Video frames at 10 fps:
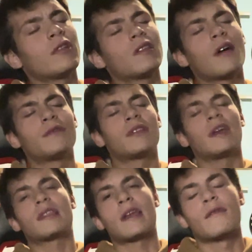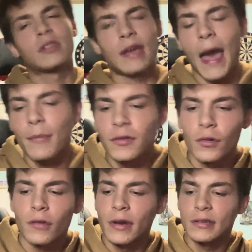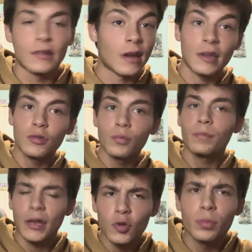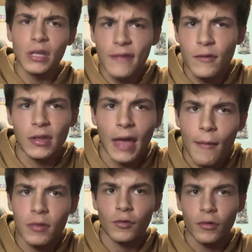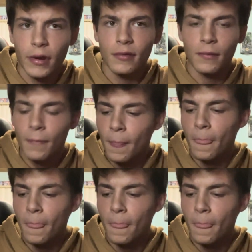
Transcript: love to think that everything happens for a reason, and I do believe everything happens for a reason.